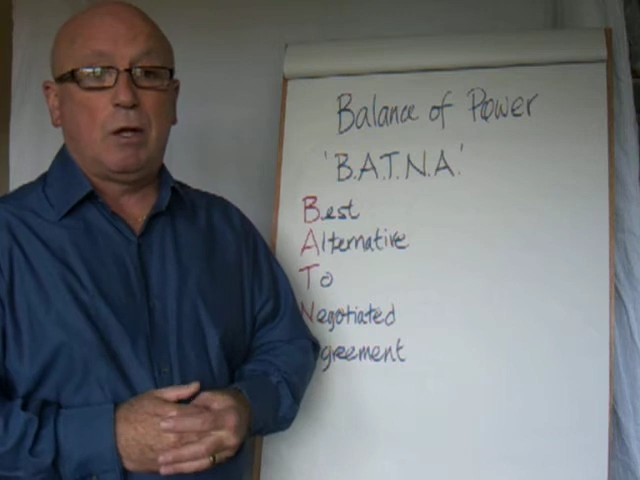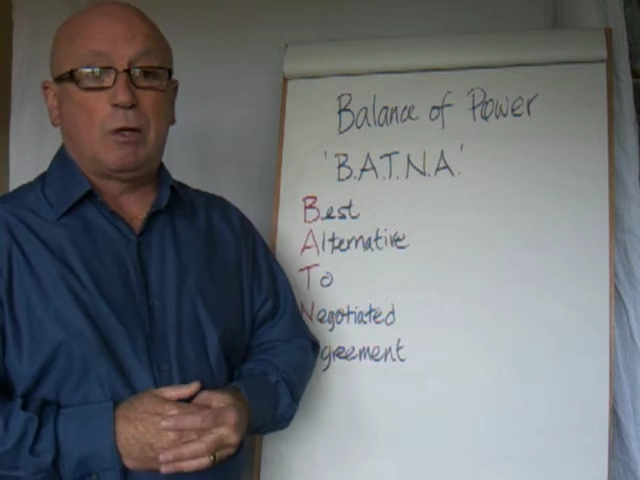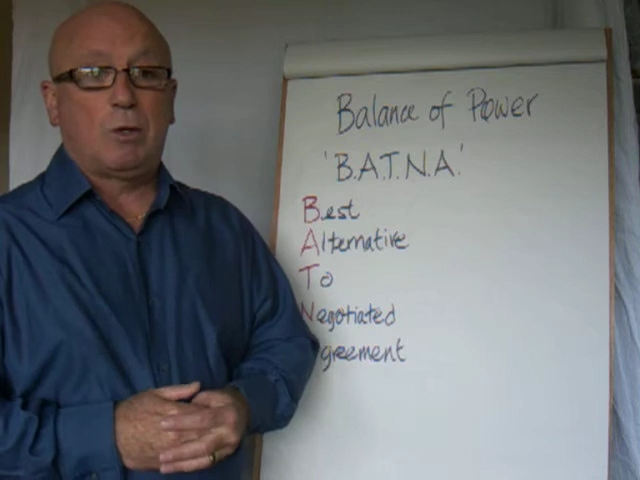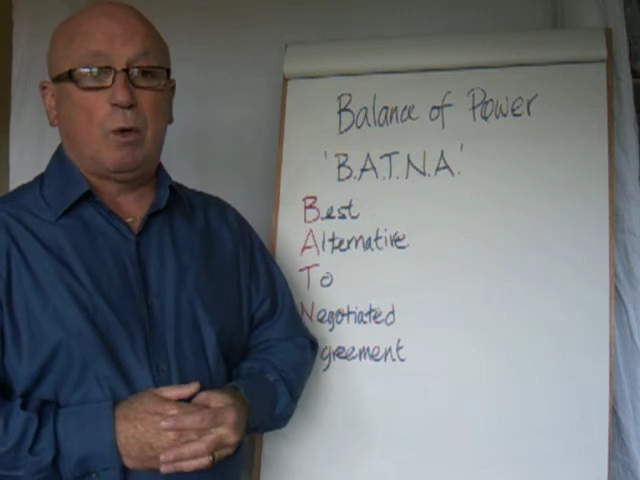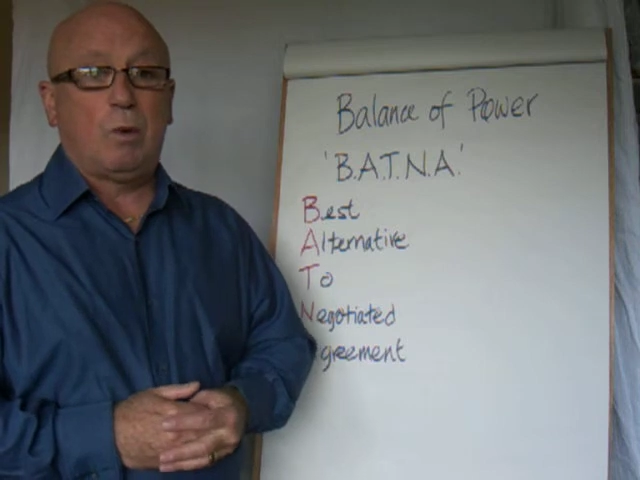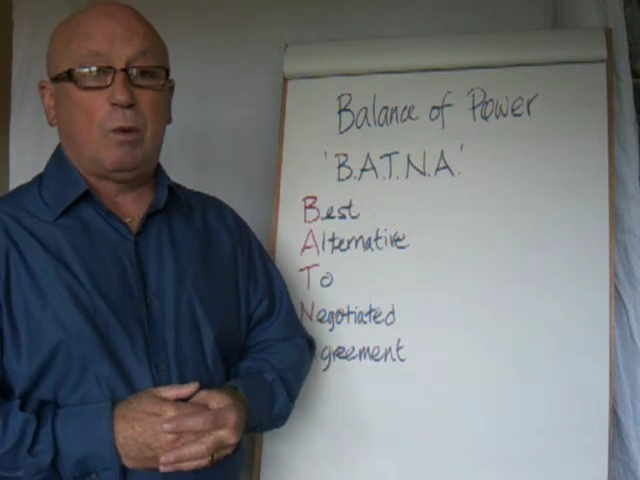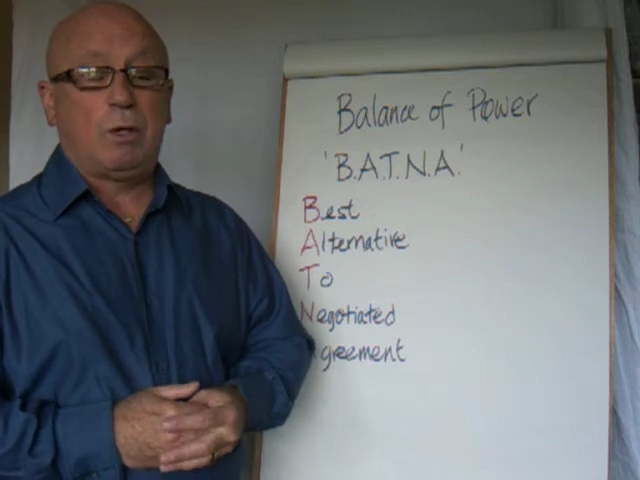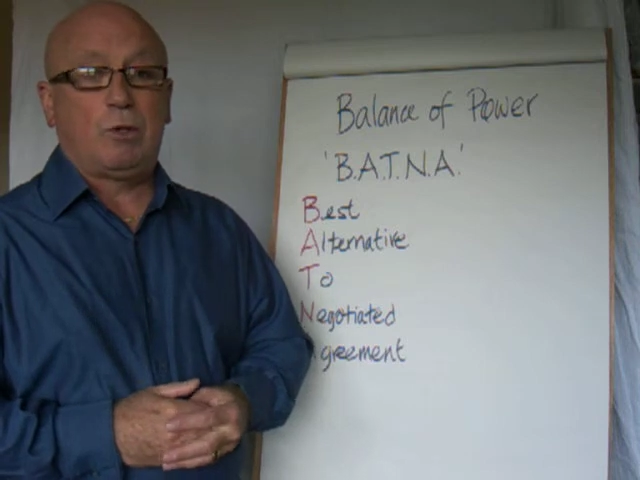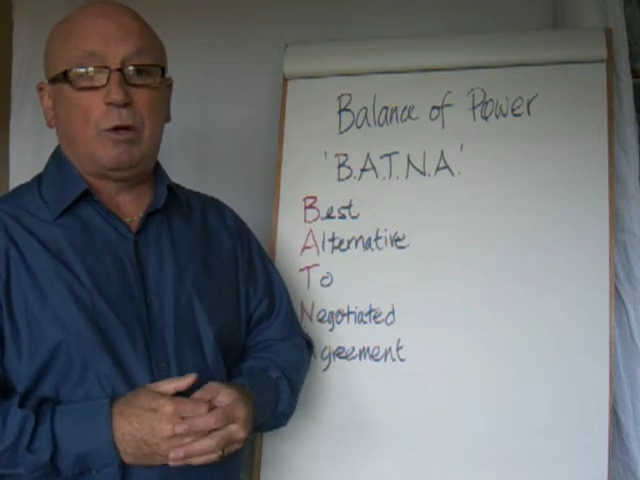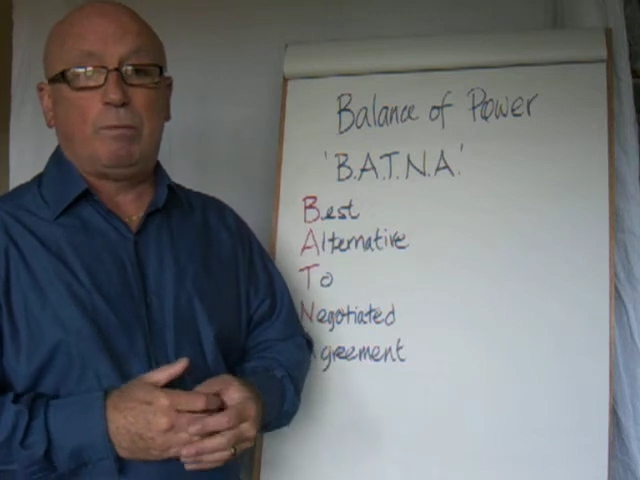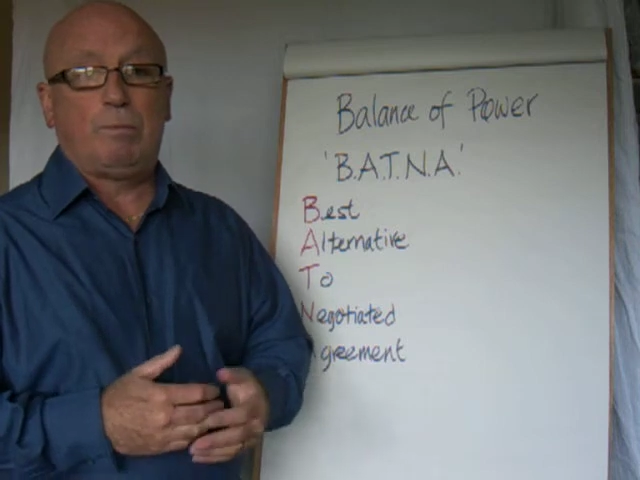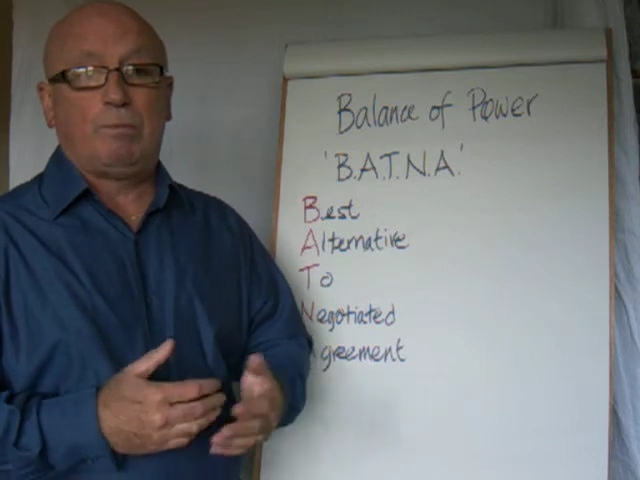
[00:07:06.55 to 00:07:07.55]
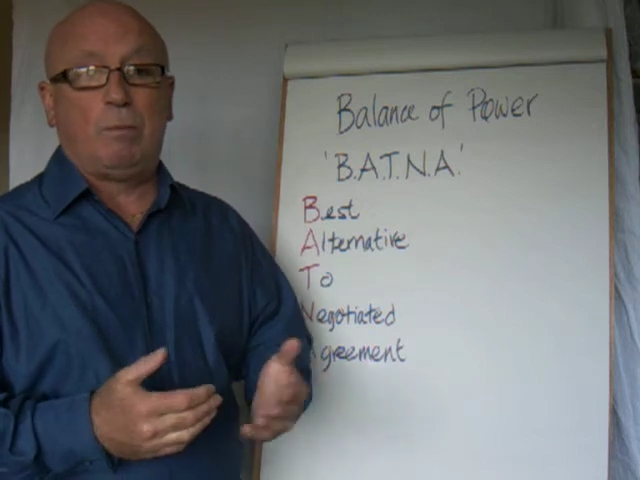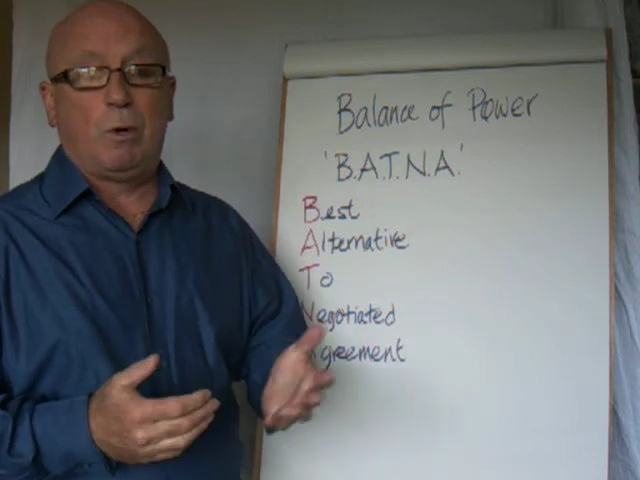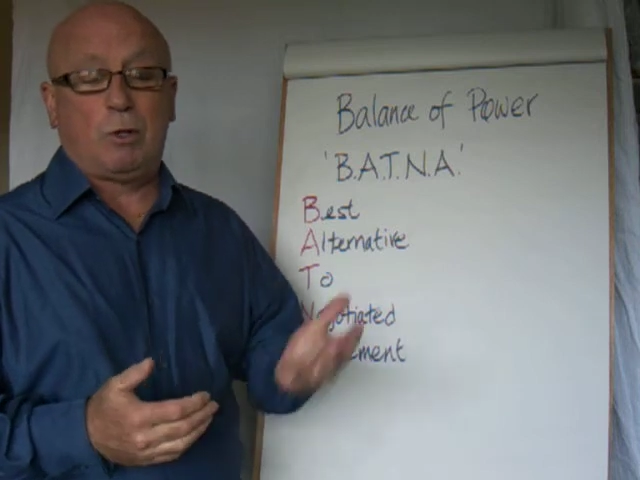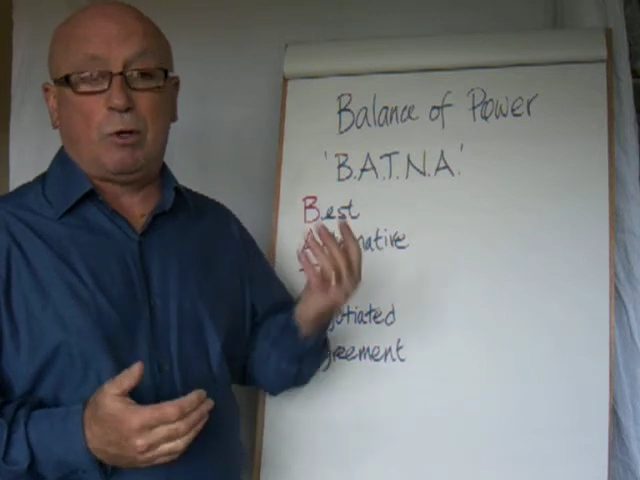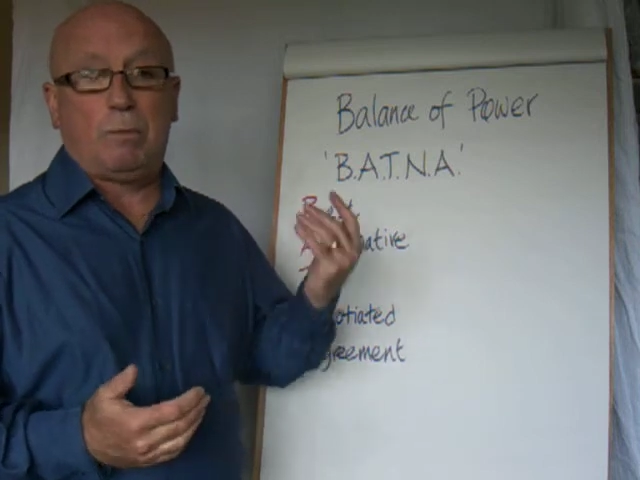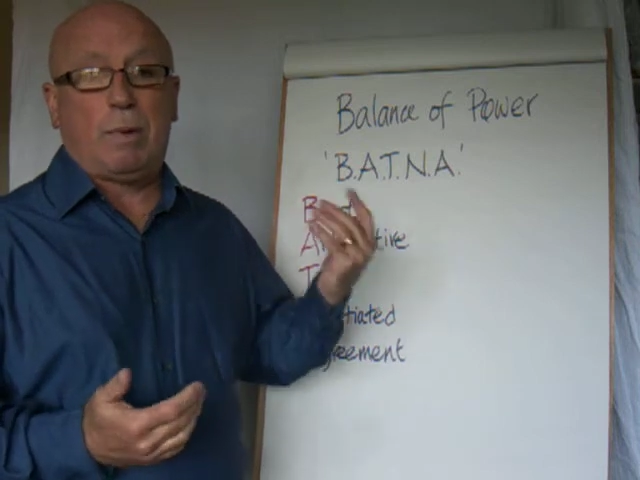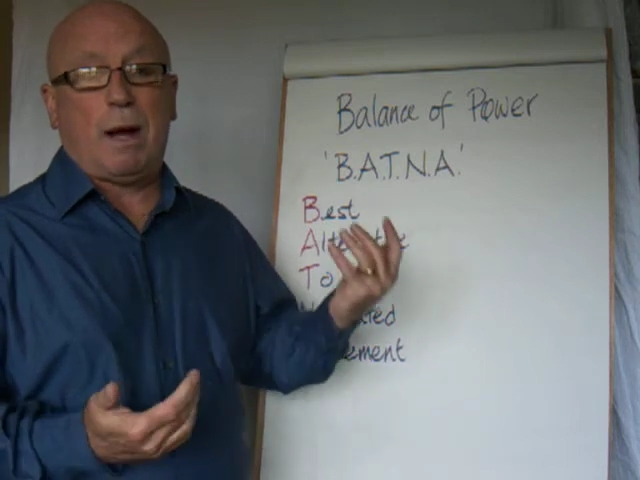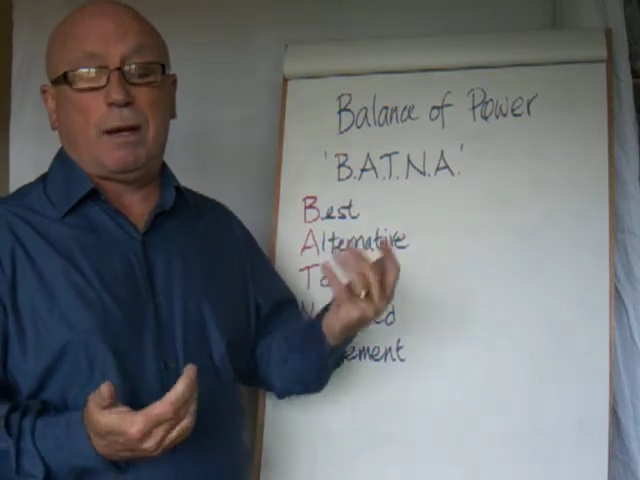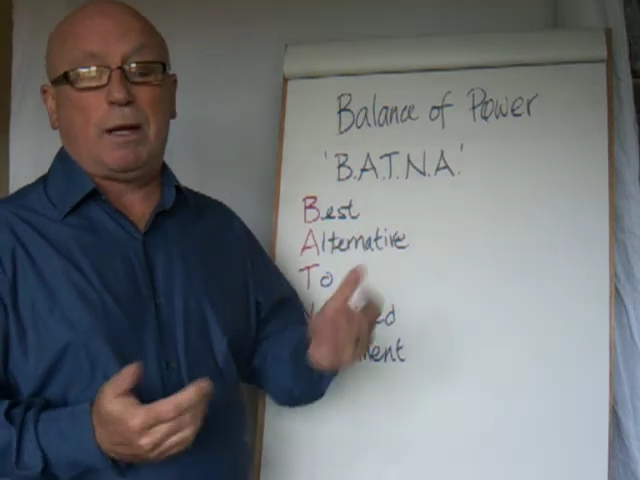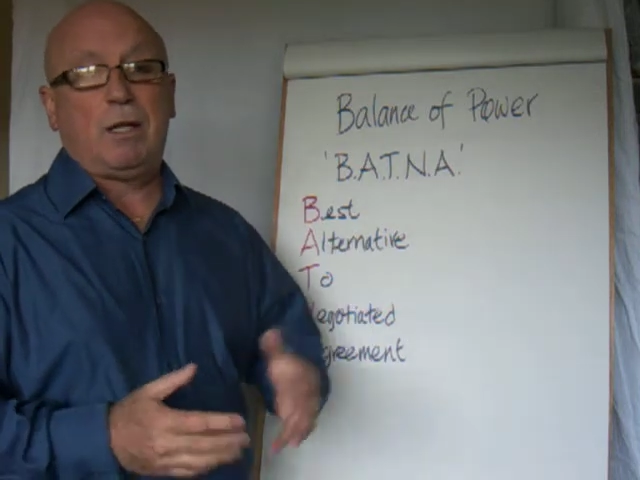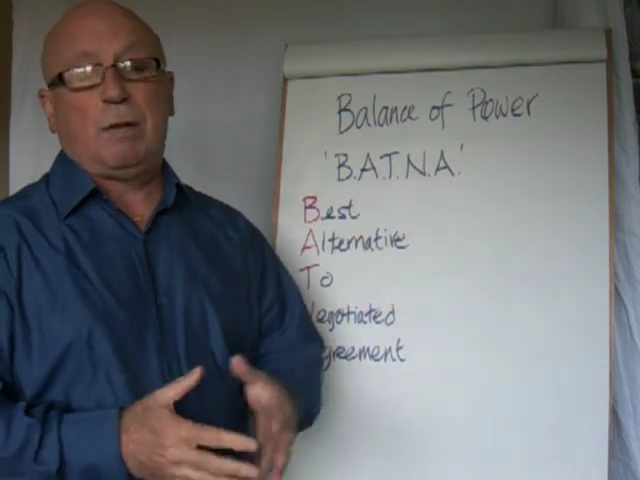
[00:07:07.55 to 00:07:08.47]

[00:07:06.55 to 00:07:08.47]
So what's your BATNA?